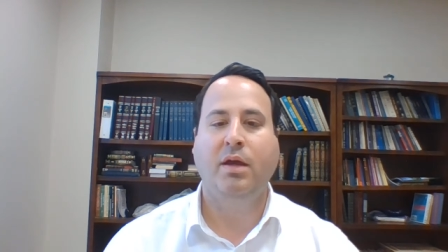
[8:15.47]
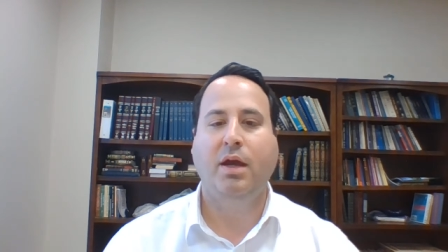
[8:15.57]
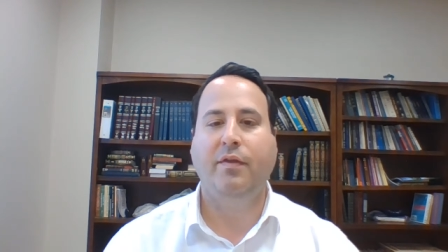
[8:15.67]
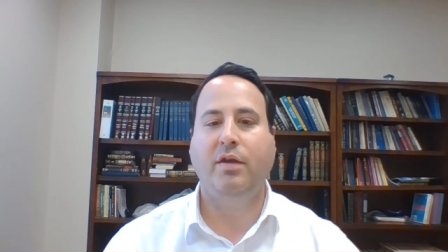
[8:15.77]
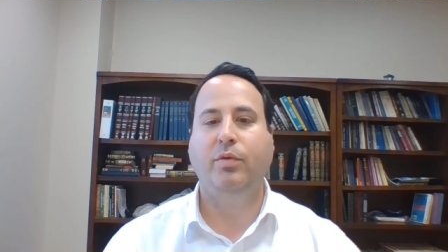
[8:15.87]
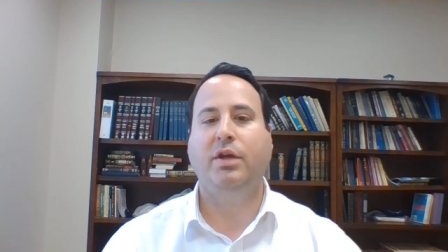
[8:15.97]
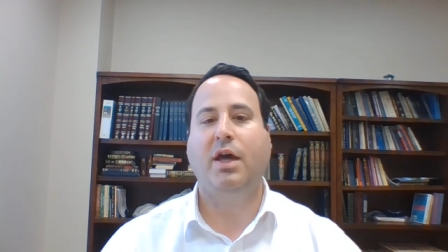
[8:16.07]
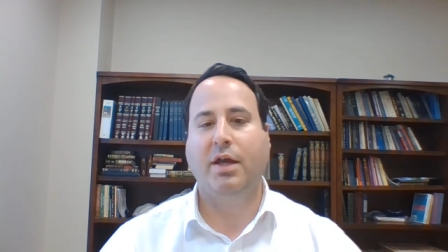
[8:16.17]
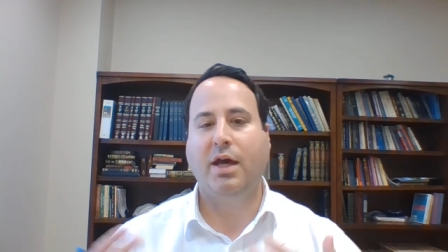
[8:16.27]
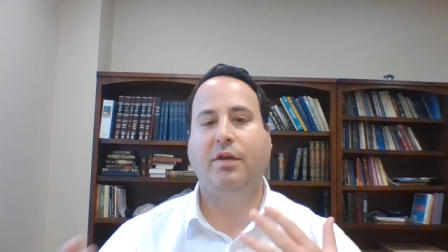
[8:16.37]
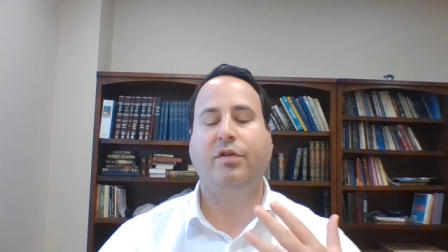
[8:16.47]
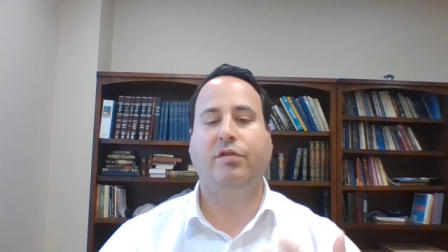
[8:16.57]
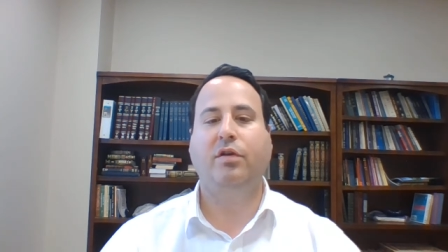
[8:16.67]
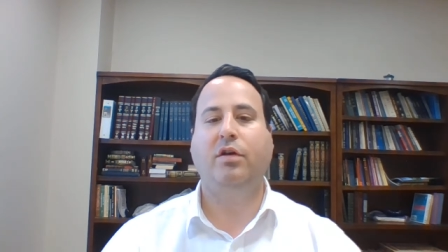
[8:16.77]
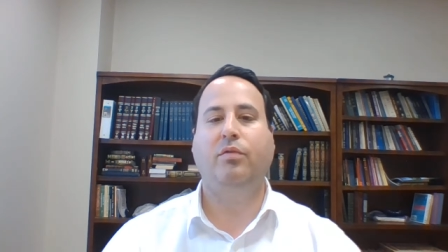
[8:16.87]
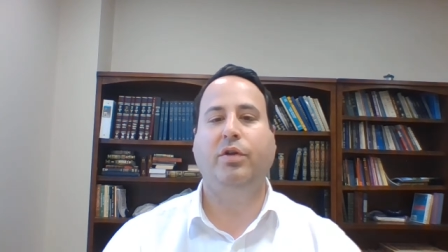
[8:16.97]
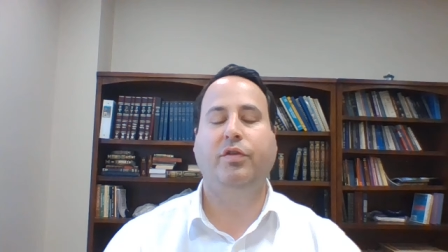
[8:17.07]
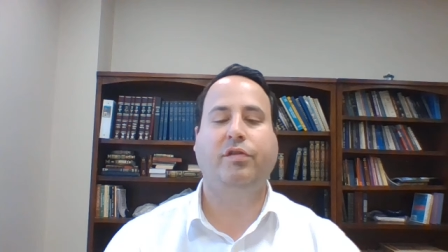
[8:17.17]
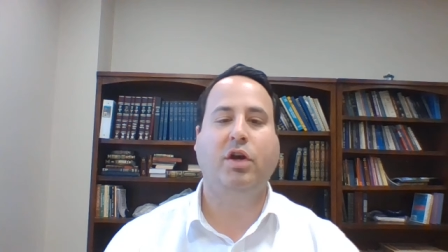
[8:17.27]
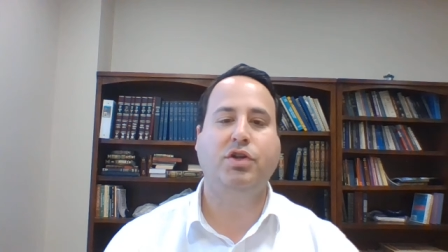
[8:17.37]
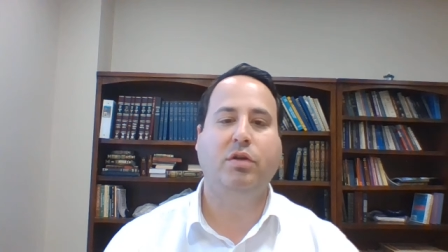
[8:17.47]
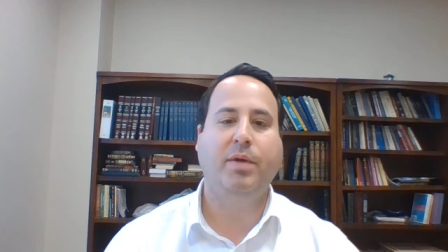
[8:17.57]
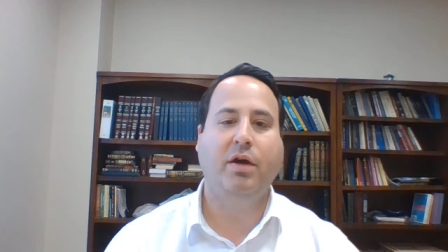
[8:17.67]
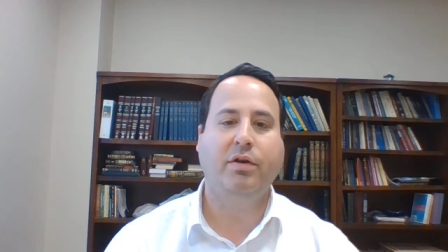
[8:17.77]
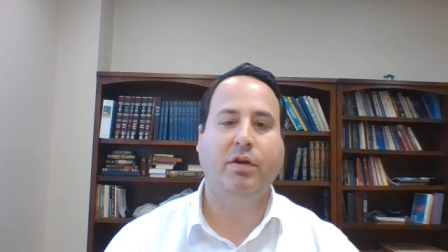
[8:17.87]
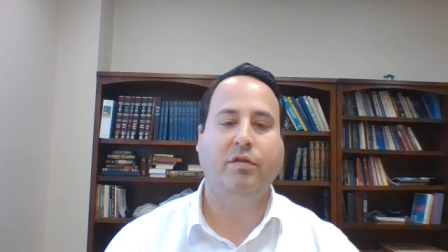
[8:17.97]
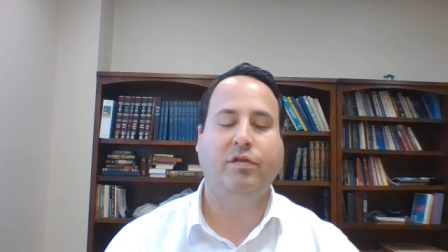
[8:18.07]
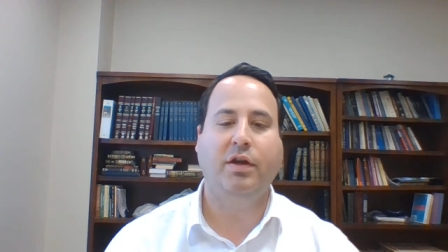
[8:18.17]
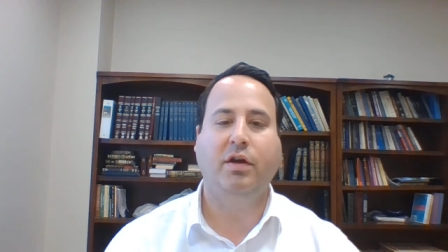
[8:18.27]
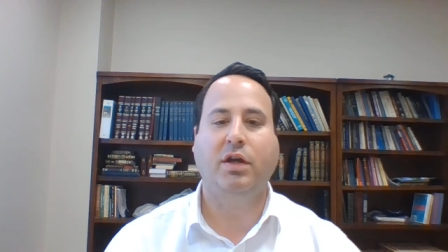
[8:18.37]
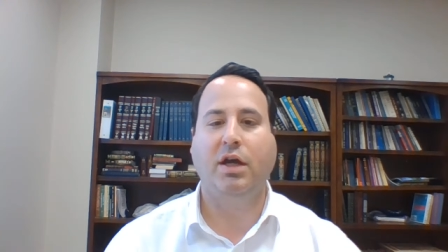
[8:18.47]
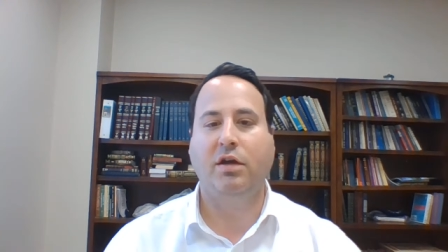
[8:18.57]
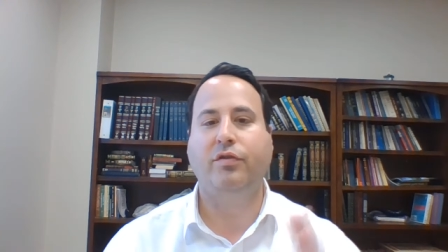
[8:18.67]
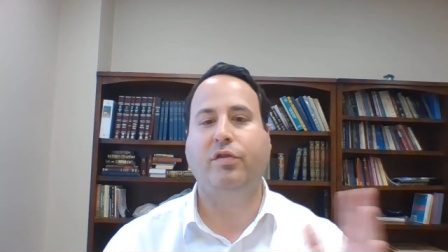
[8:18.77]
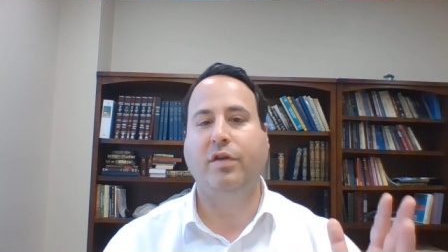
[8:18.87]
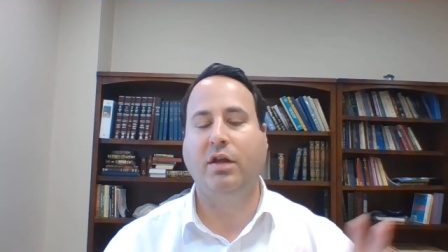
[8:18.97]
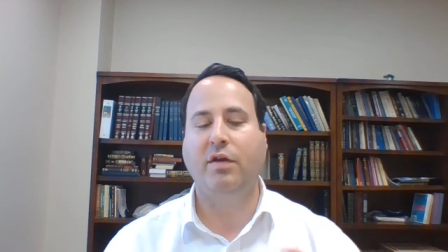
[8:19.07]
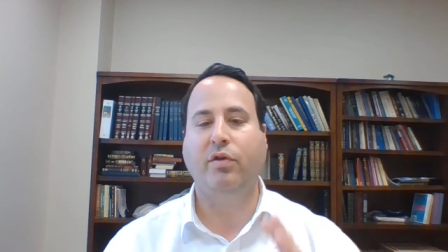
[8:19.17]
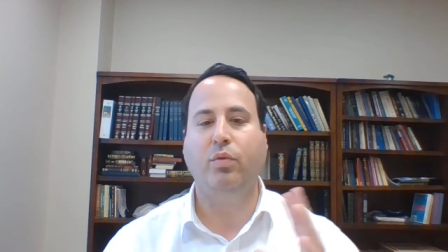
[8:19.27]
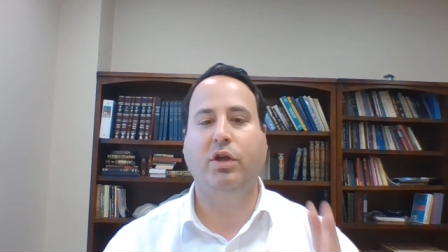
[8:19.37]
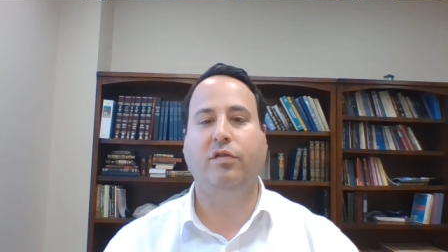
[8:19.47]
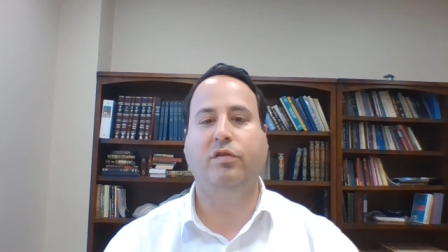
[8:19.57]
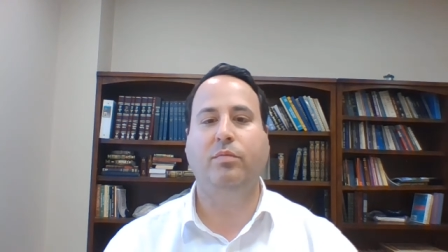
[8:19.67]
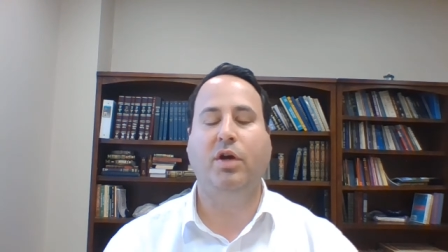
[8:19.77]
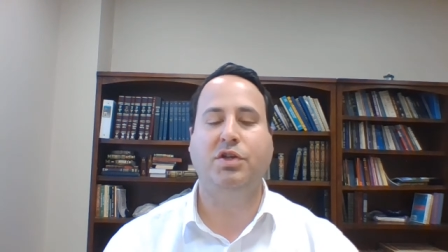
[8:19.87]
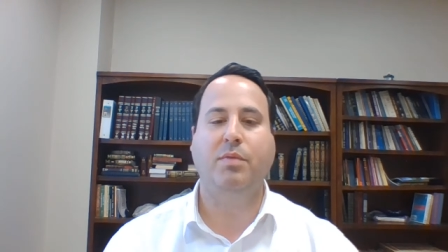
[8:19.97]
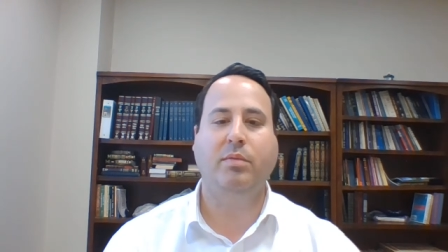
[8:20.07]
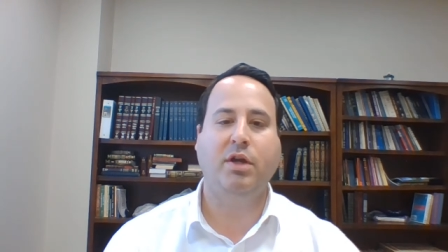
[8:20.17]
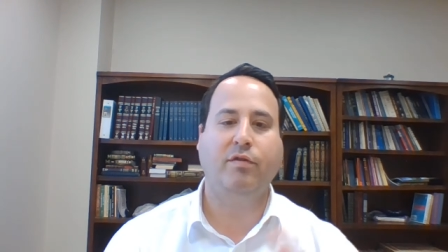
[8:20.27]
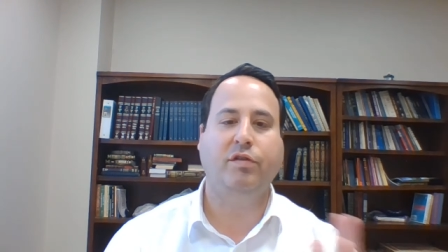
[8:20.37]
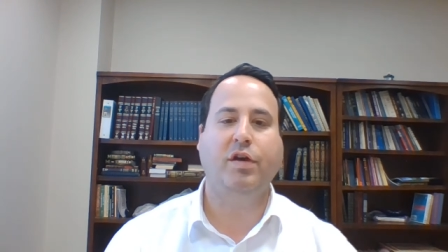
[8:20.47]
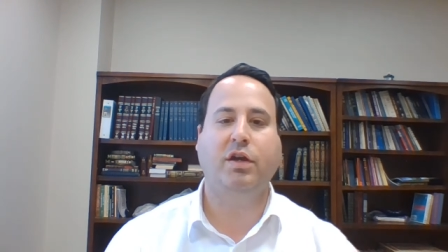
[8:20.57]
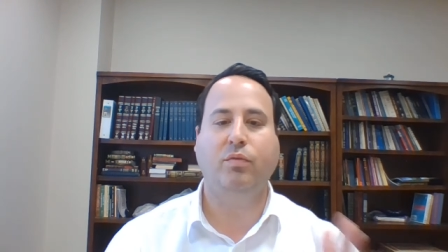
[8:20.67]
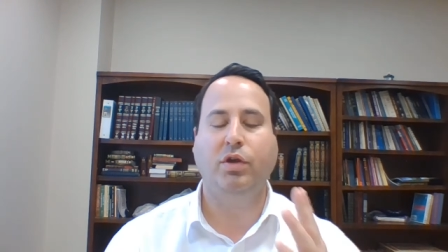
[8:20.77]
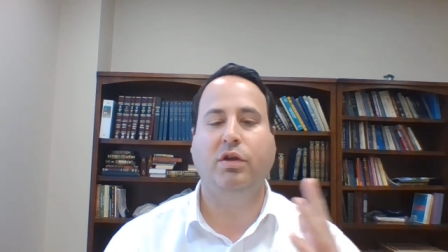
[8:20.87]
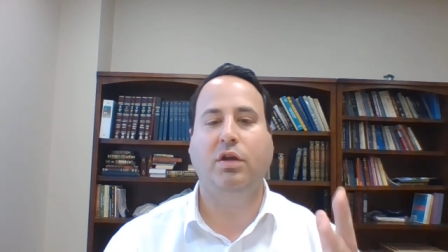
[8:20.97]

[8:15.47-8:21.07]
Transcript: And then we kind of had a real discussion about it. And he said, okay, I understand every week is too much, maybe every second week.